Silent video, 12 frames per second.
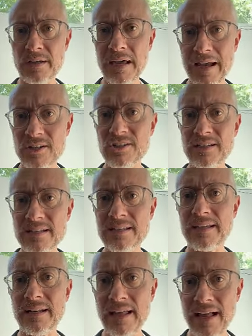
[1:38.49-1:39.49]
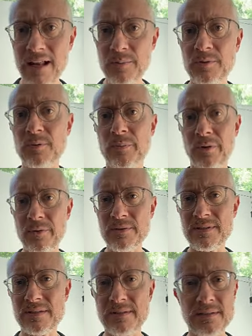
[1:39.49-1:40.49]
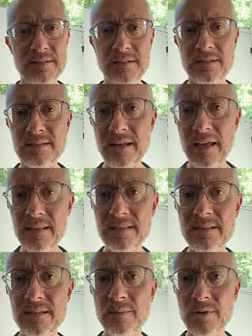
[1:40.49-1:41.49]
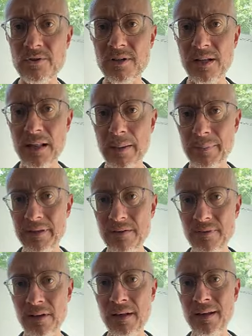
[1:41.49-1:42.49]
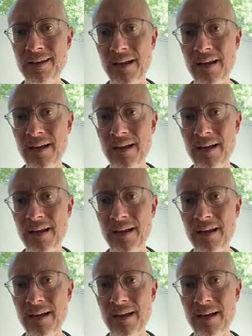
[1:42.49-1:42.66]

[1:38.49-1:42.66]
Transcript: Actually, this can help you process this intense emotional upheaval